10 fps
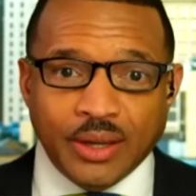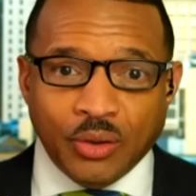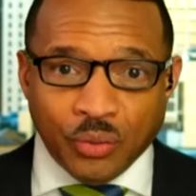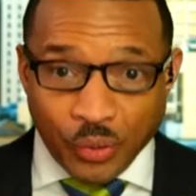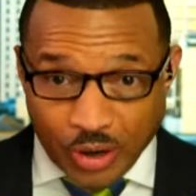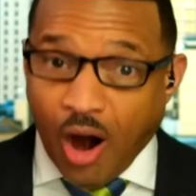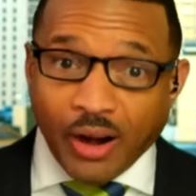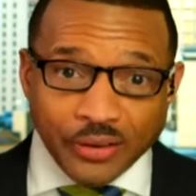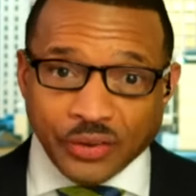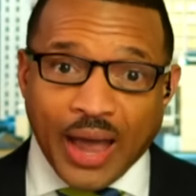
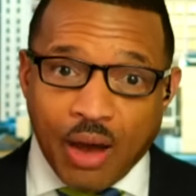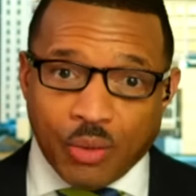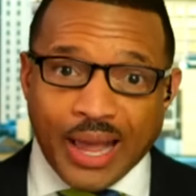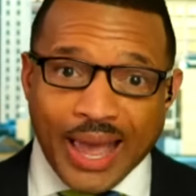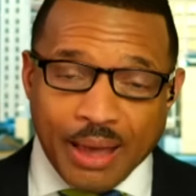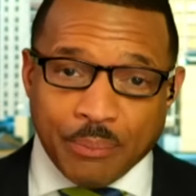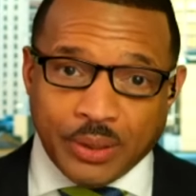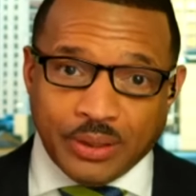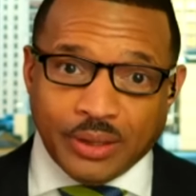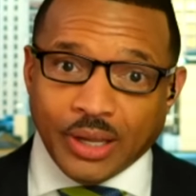Regardless of how it
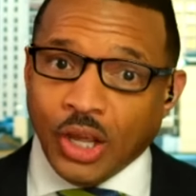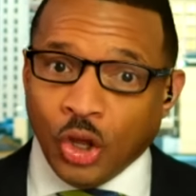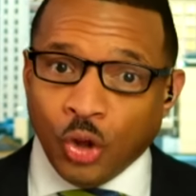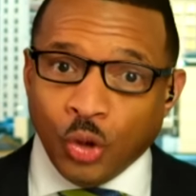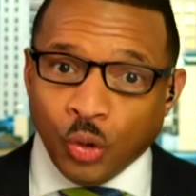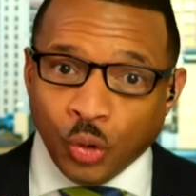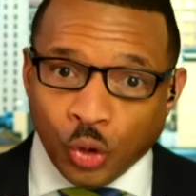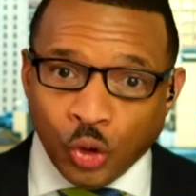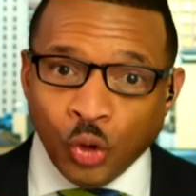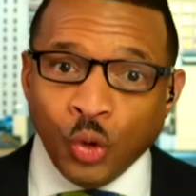happened,
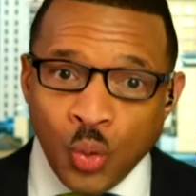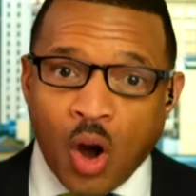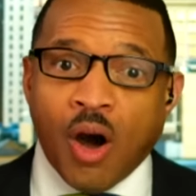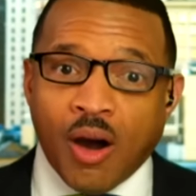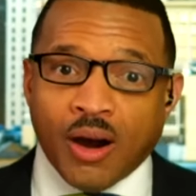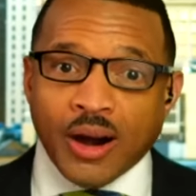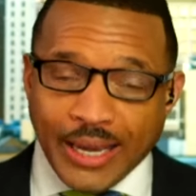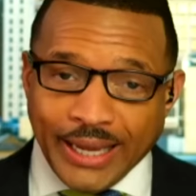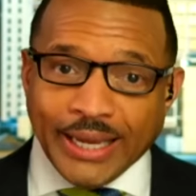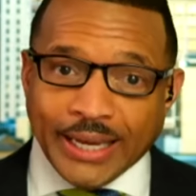you are
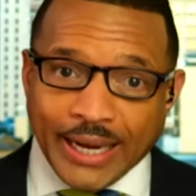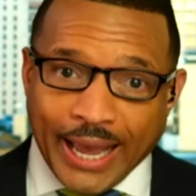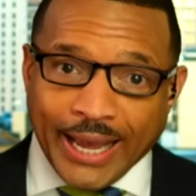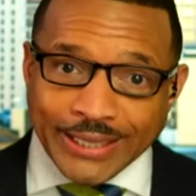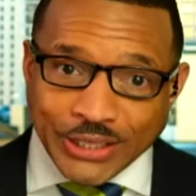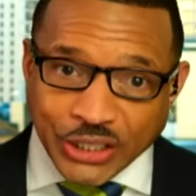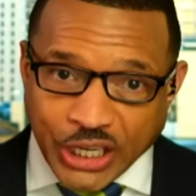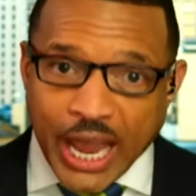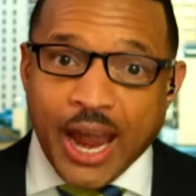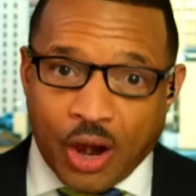in a
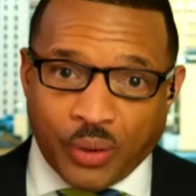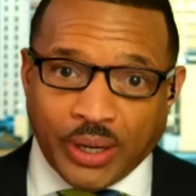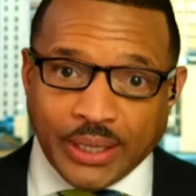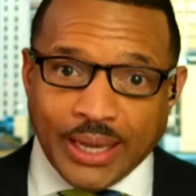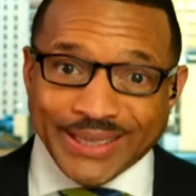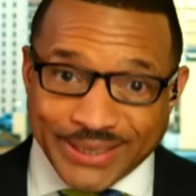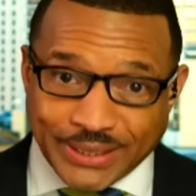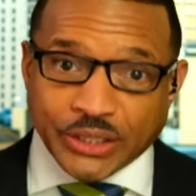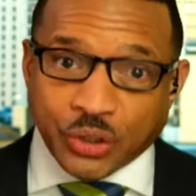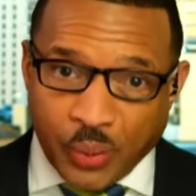scary
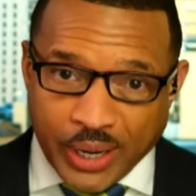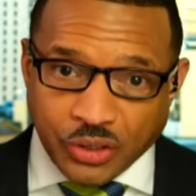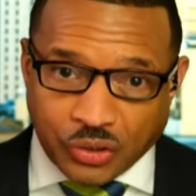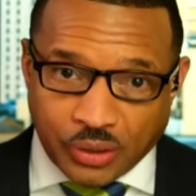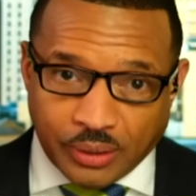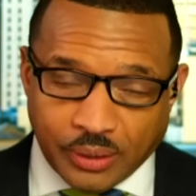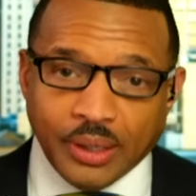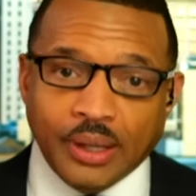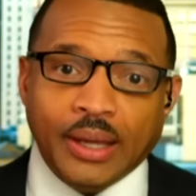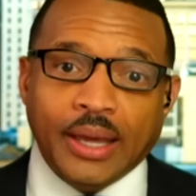situation
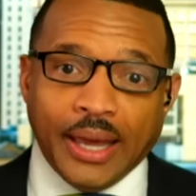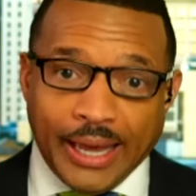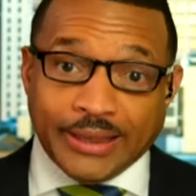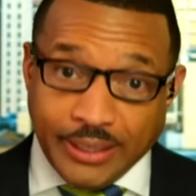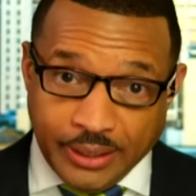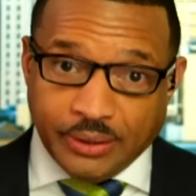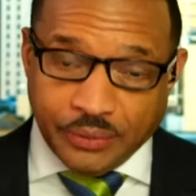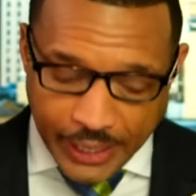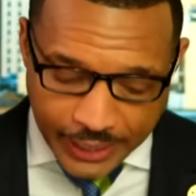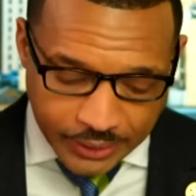at the end of
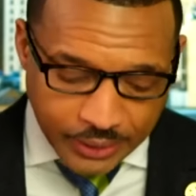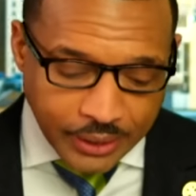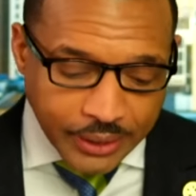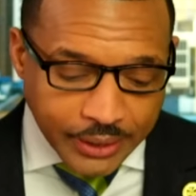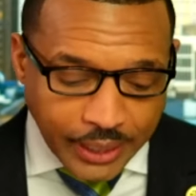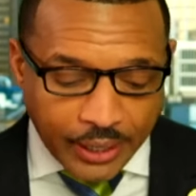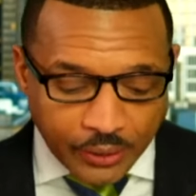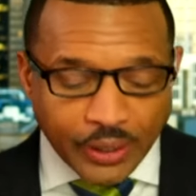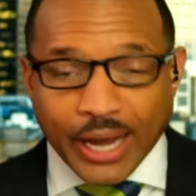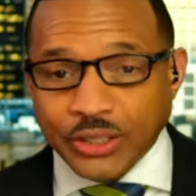that.
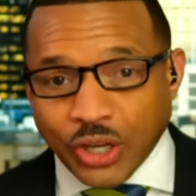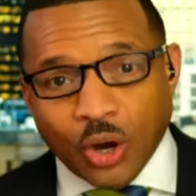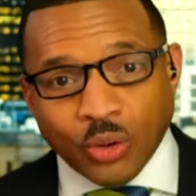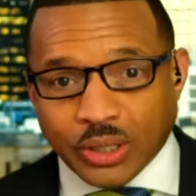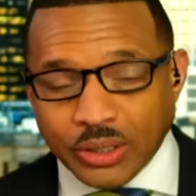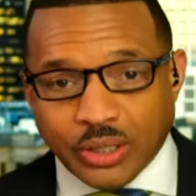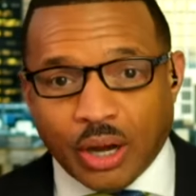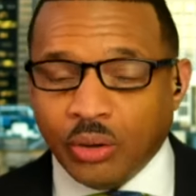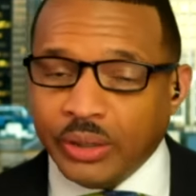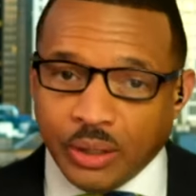Now, I don't
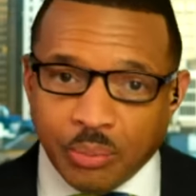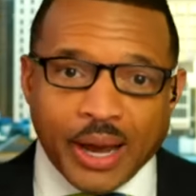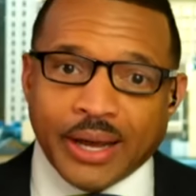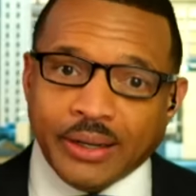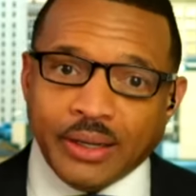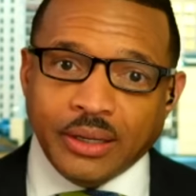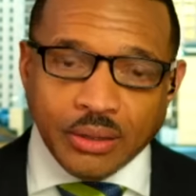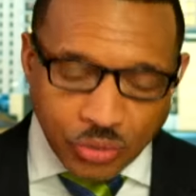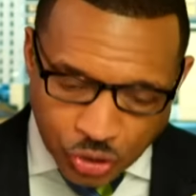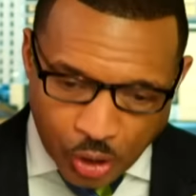condone anybody
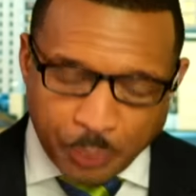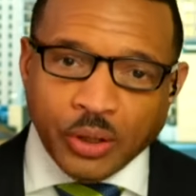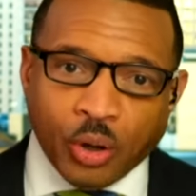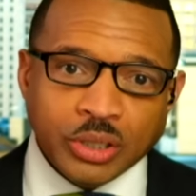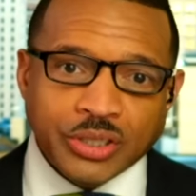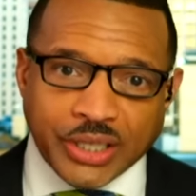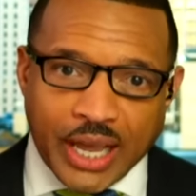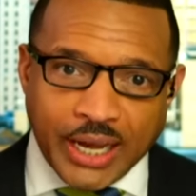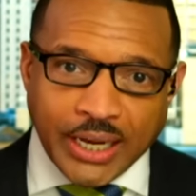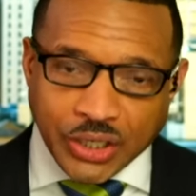jumping on a
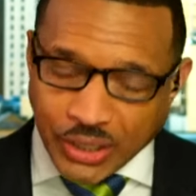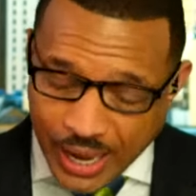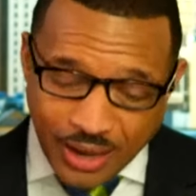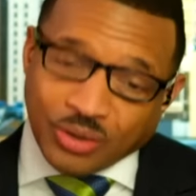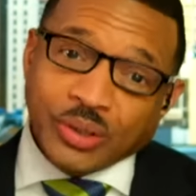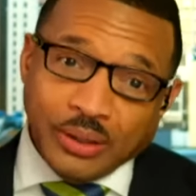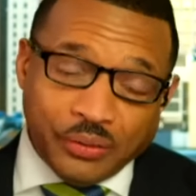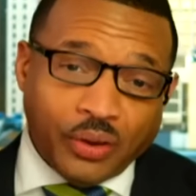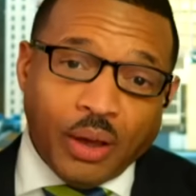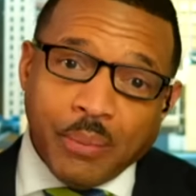stage. Now,
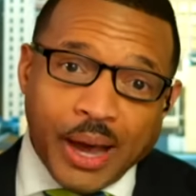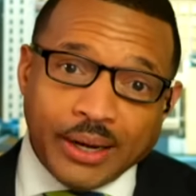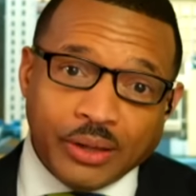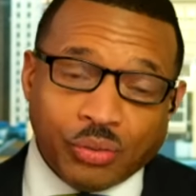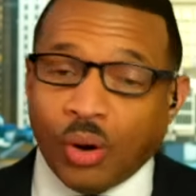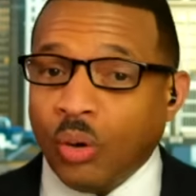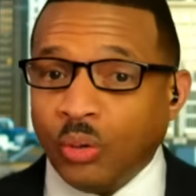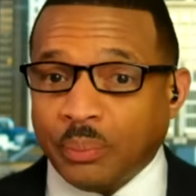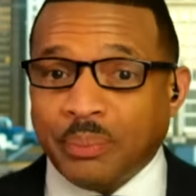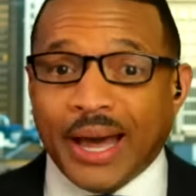if somebody
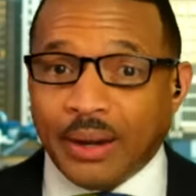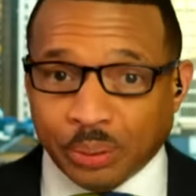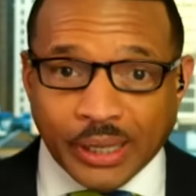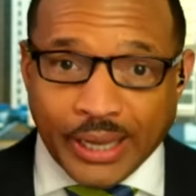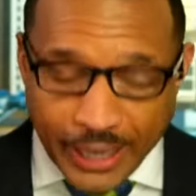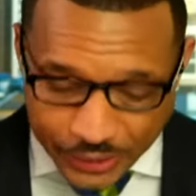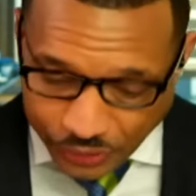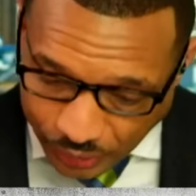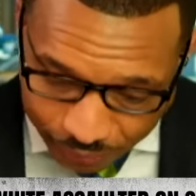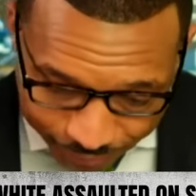throws a potted plant at you,